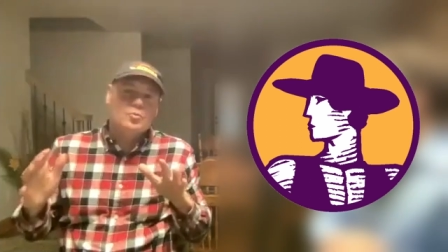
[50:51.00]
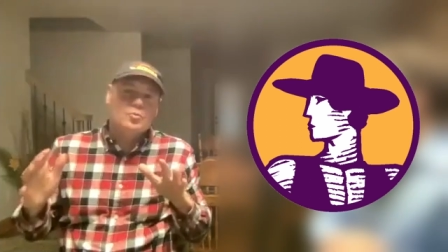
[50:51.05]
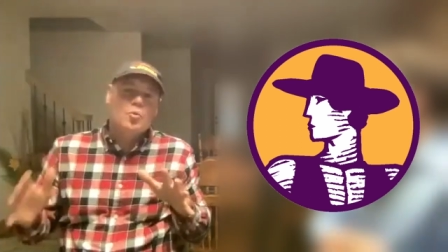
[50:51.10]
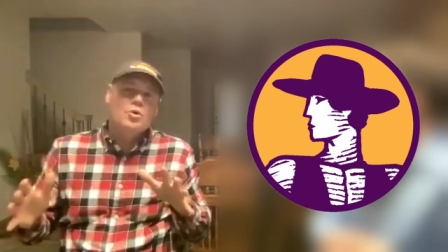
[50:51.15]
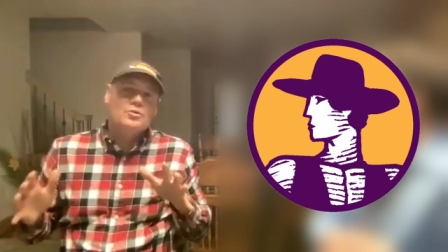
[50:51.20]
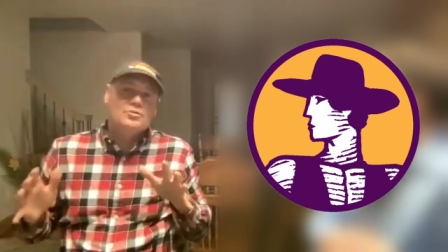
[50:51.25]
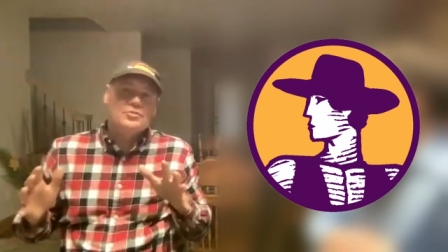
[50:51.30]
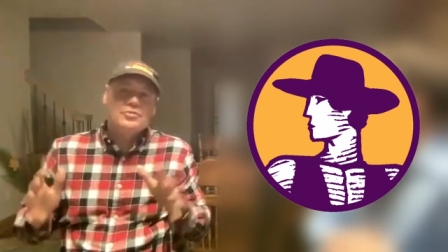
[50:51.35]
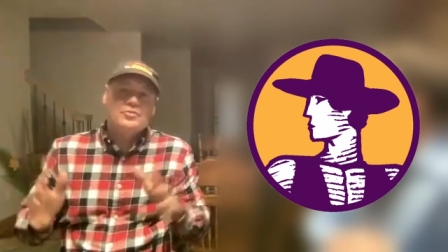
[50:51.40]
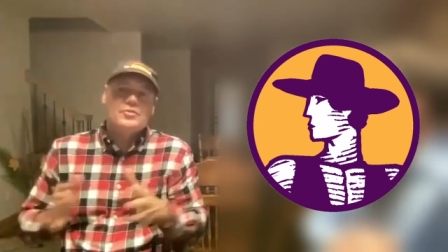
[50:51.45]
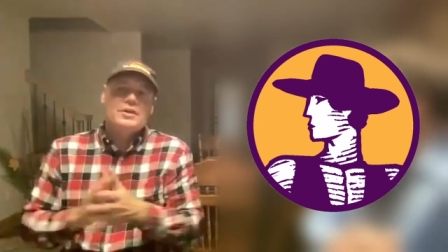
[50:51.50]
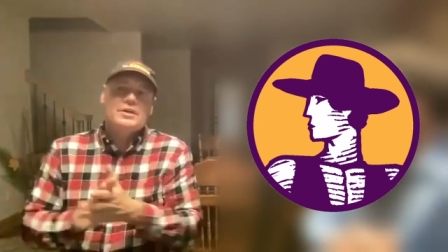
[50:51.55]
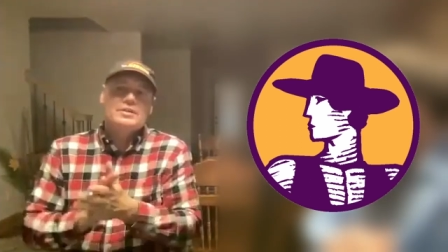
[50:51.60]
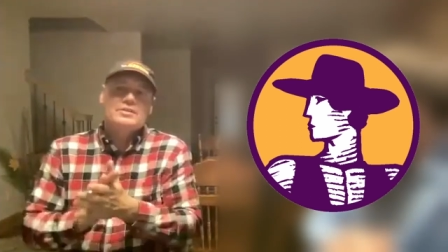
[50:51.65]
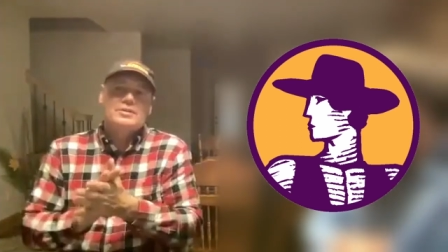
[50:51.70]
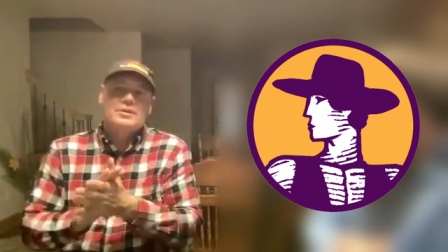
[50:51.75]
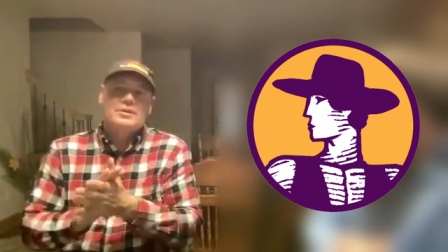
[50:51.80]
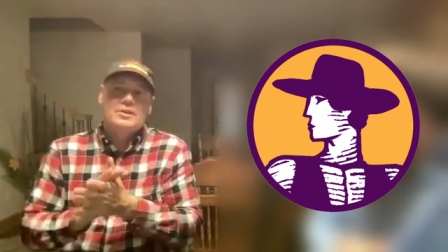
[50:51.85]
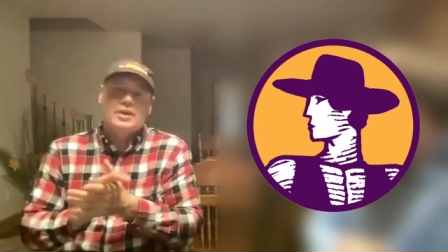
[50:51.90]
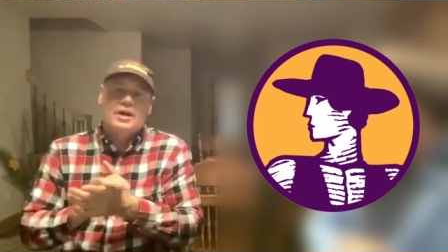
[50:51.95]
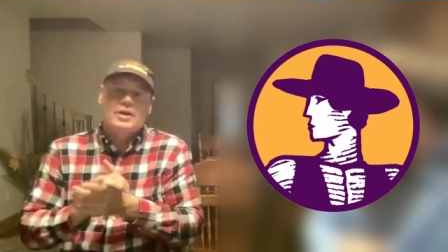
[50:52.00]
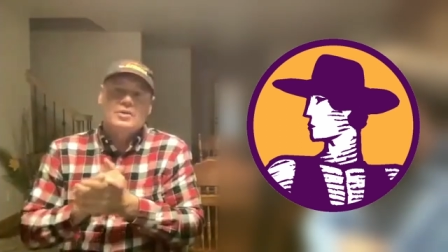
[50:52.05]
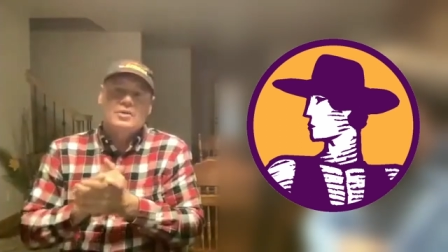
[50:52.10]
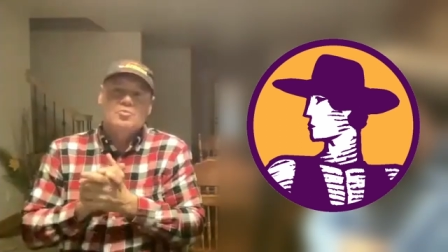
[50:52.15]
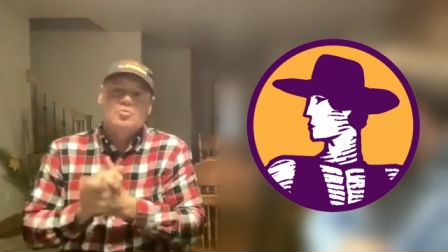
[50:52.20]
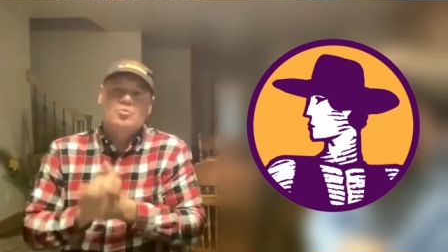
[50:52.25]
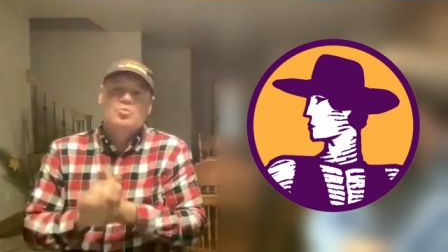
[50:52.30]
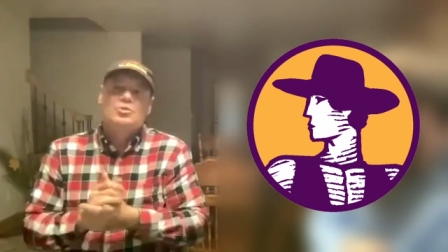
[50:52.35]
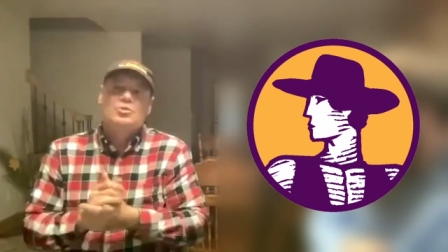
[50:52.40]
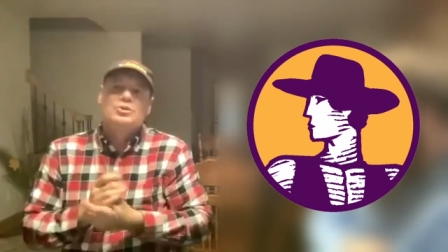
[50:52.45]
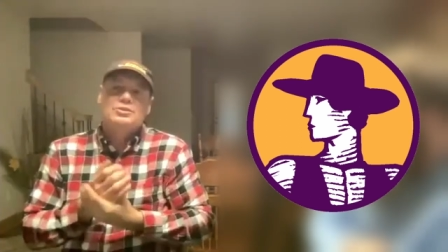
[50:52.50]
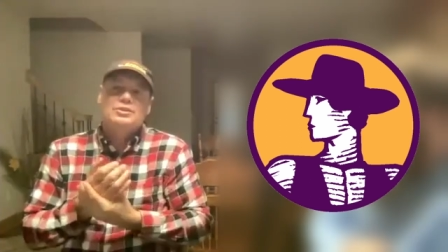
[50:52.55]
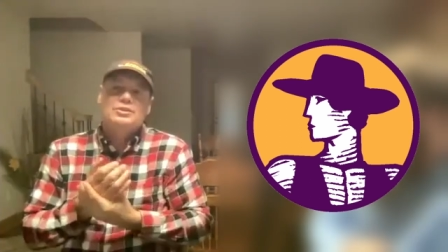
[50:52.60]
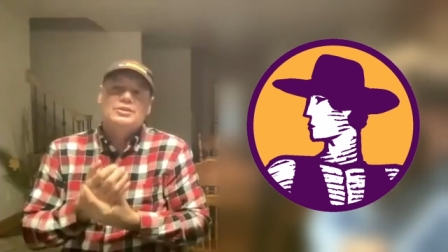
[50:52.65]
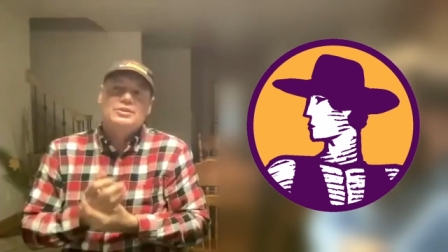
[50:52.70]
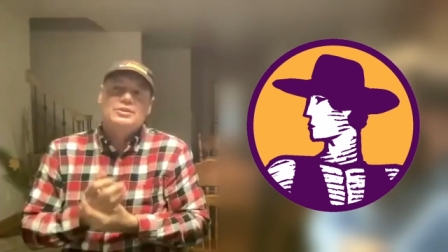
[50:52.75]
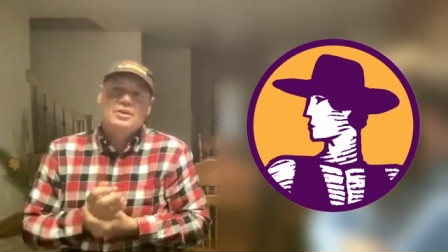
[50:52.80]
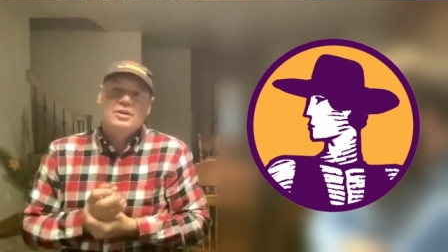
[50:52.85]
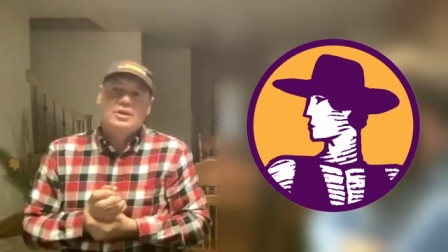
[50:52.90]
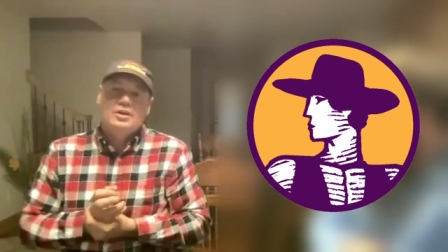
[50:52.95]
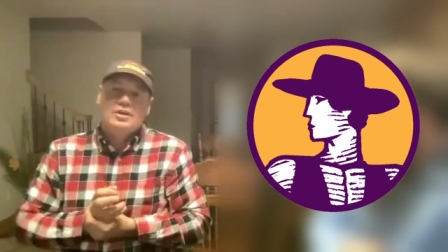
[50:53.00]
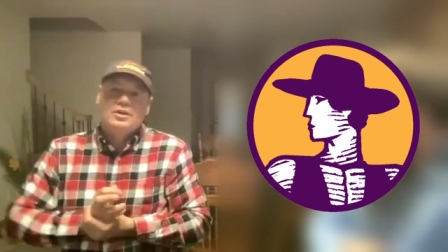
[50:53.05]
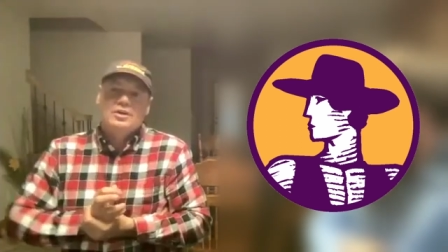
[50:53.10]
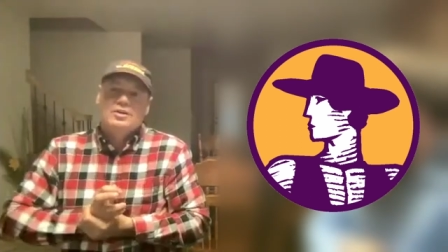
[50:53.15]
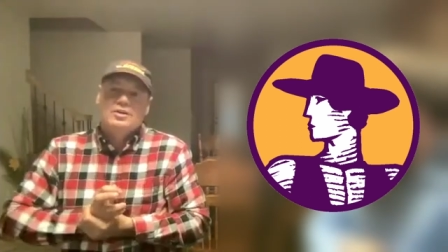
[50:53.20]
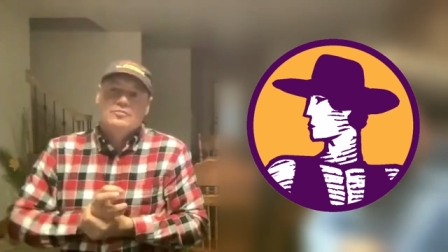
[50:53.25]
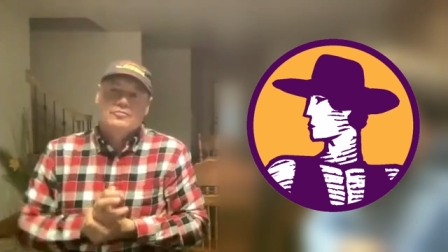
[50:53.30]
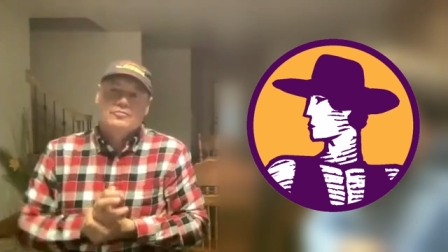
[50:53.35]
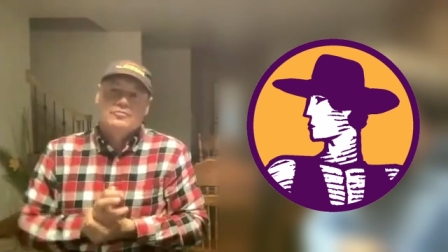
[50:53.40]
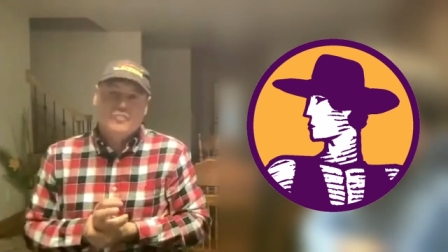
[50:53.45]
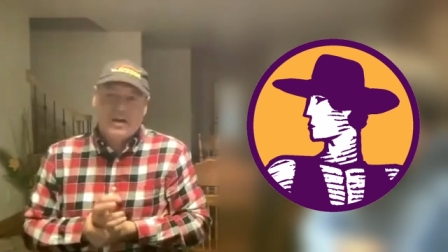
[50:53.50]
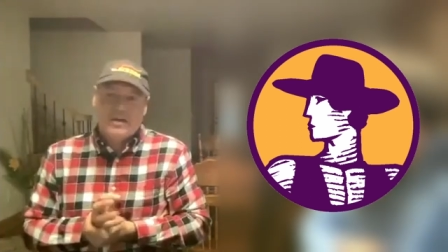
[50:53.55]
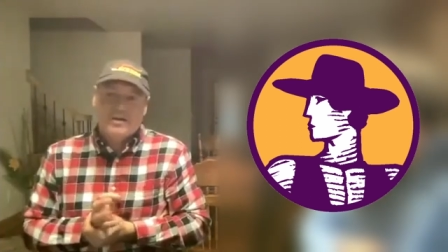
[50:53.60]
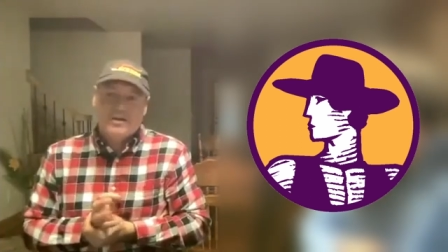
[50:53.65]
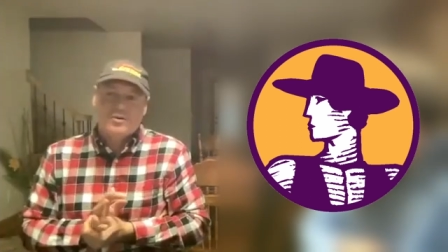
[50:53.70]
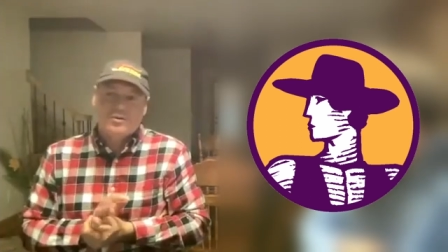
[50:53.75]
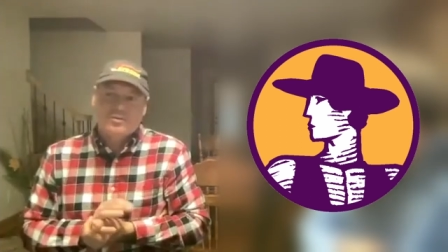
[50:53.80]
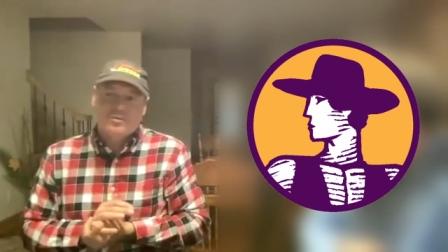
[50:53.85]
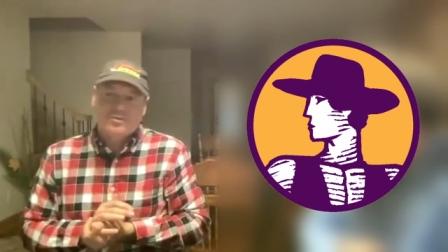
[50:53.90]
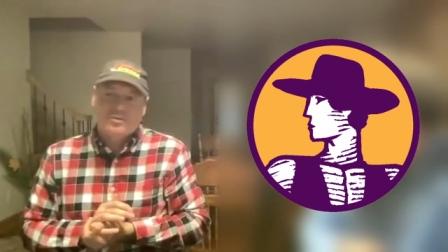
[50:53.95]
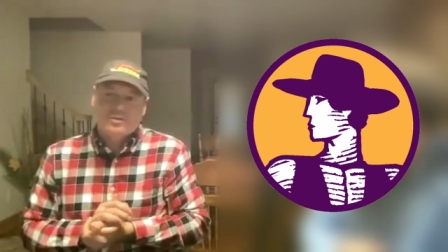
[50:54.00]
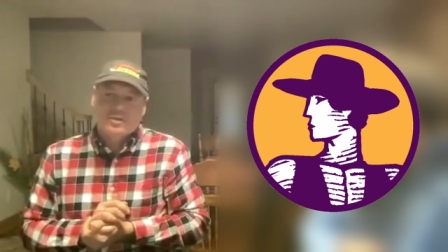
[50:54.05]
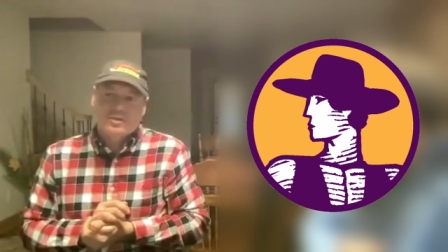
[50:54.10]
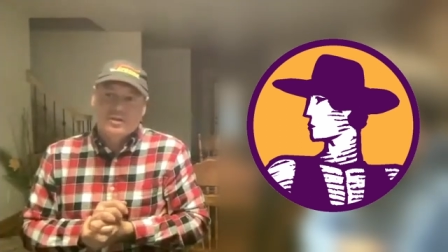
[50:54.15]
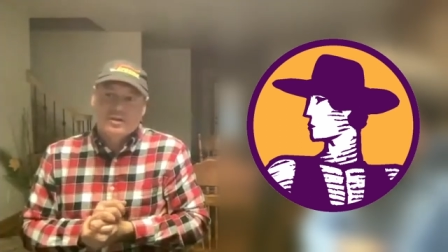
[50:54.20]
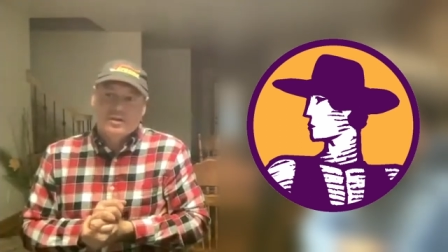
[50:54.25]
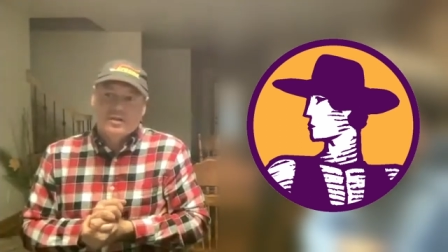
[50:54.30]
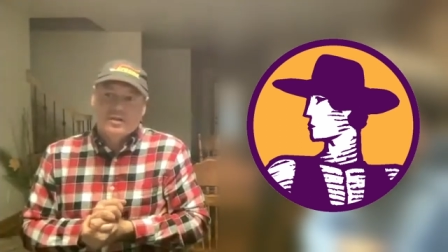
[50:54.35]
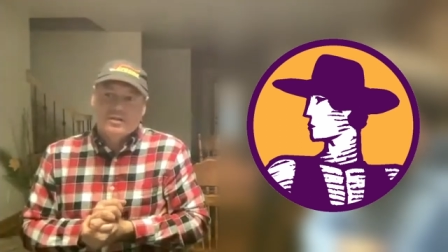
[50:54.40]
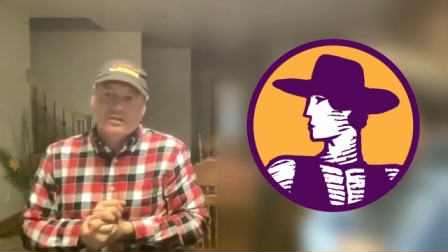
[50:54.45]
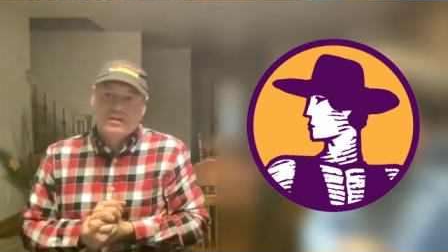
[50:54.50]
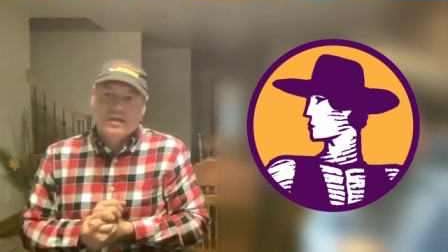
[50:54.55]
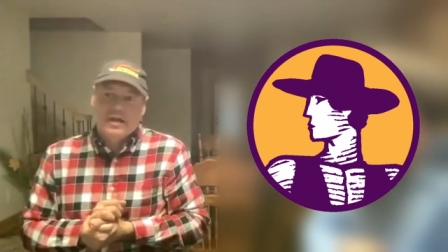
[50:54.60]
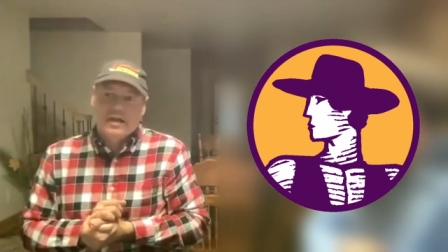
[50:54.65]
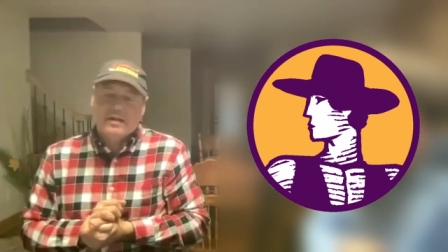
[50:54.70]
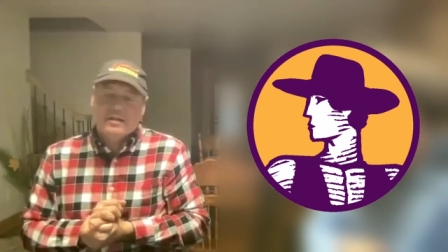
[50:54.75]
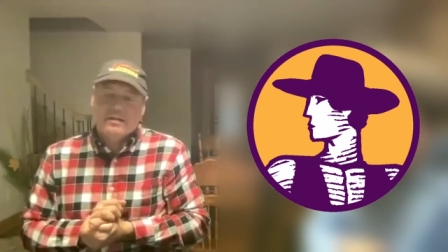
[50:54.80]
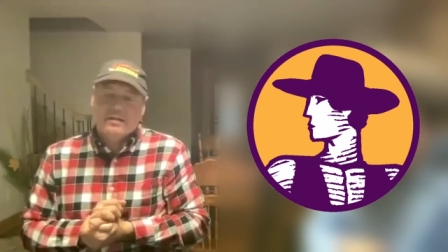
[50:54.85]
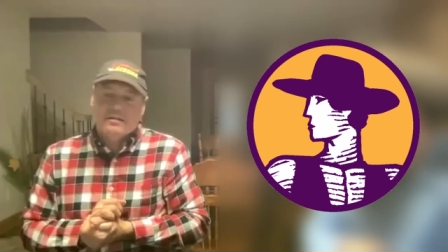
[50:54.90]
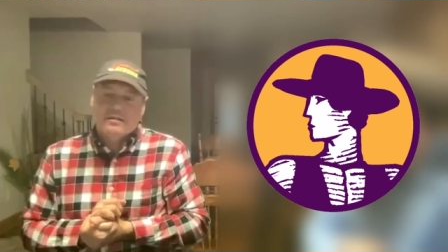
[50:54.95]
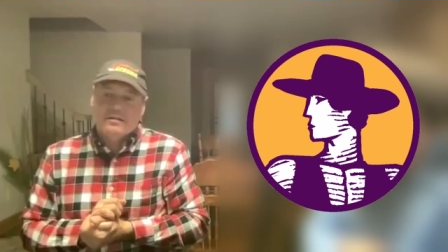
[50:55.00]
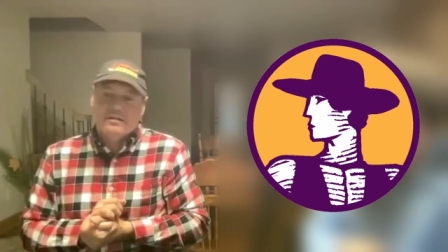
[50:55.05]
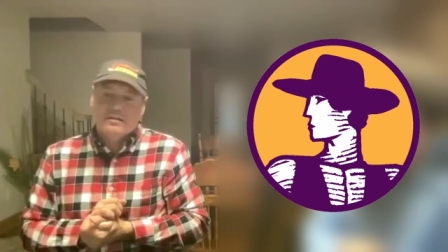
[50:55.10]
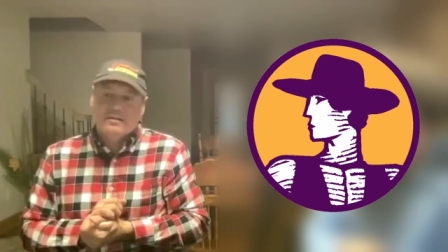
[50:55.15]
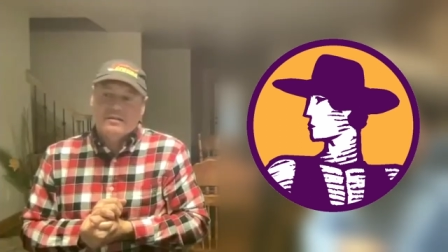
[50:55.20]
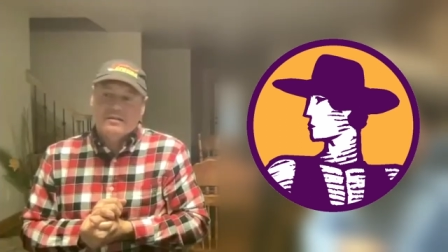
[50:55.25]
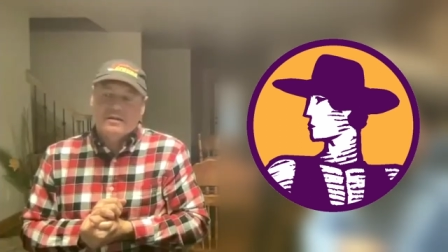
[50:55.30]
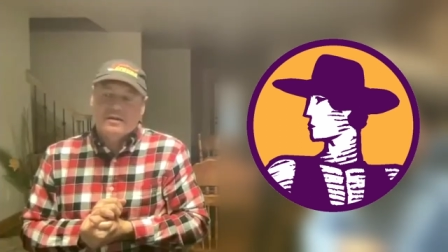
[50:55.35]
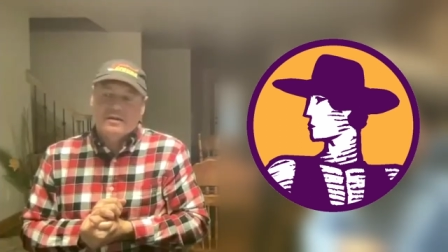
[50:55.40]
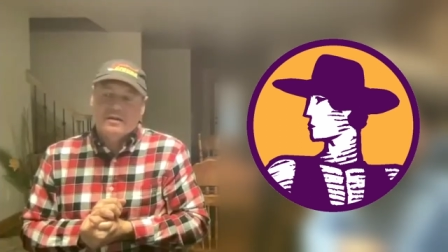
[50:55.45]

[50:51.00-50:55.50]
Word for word: the one thing that I really found that,